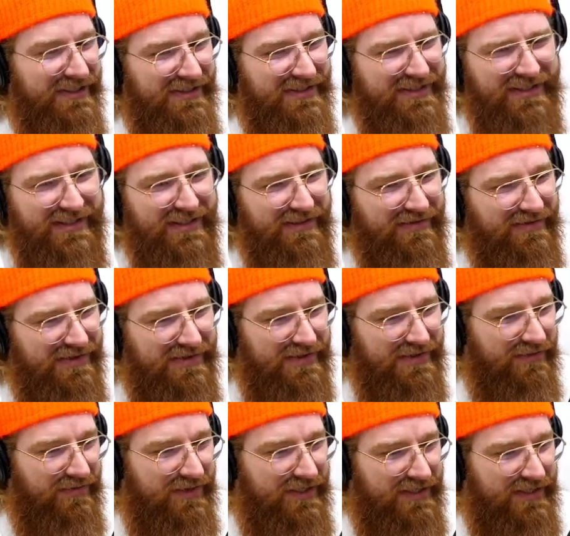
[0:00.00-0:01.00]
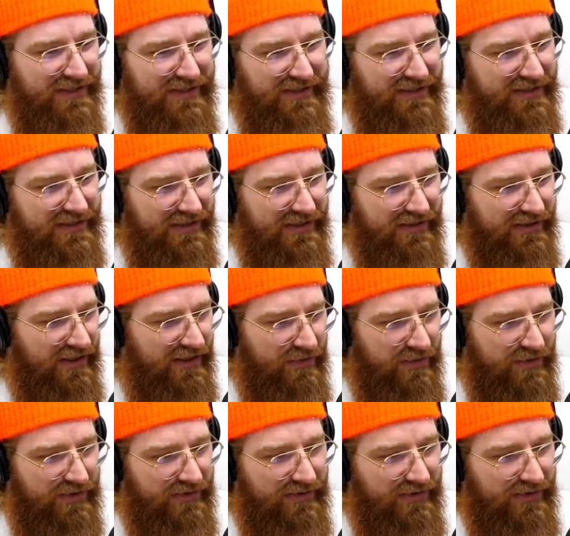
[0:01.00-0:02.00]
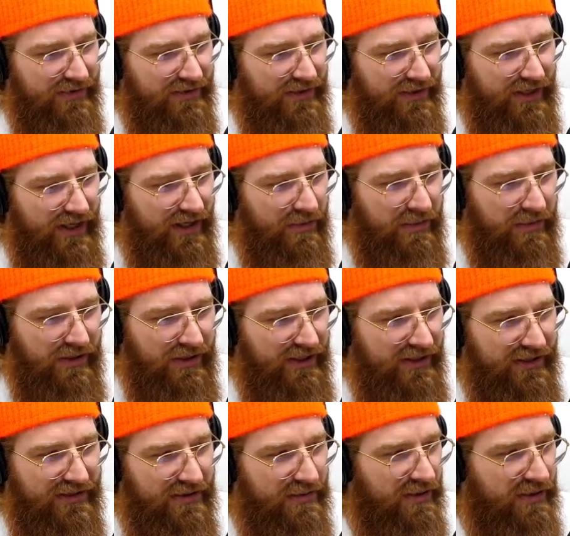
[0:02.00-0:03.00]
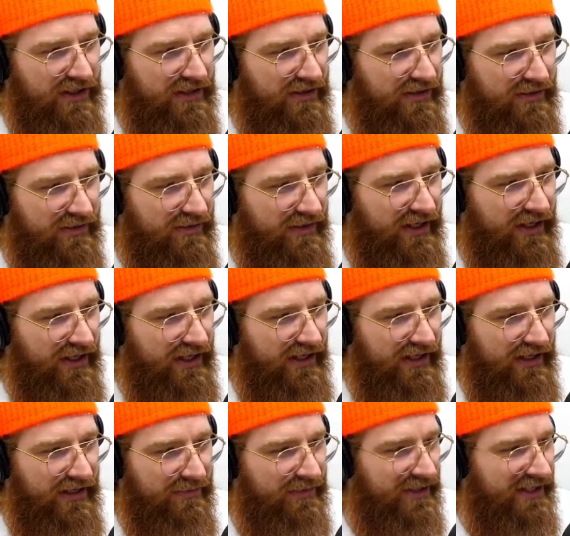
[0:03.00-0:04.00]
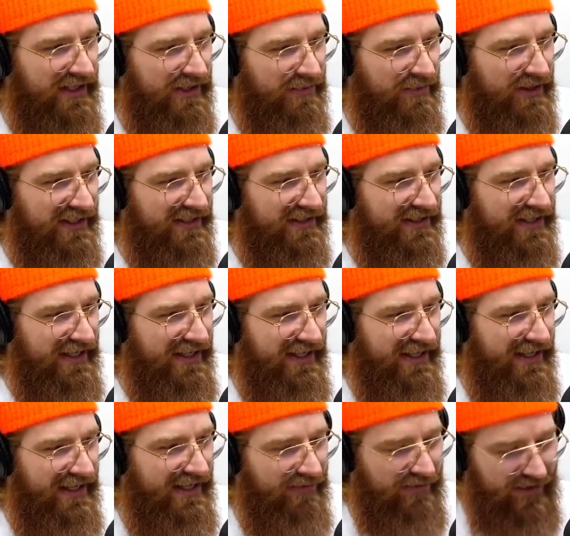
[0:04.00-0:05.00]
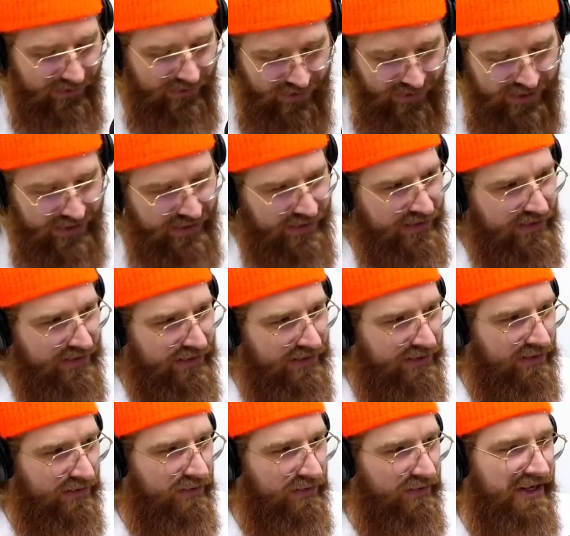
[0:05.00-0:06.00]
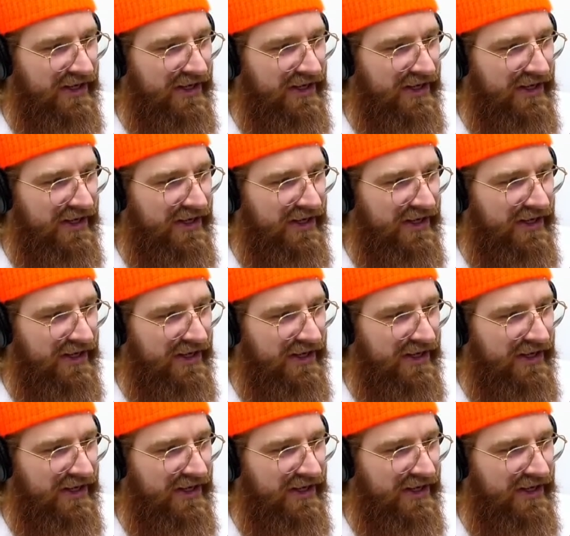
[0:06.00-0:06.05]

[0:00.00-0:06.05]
thing, for some reason, on Instagram was really complicated to me. I don't know why. I'm like a tech guy. I'm like, why is this so weird?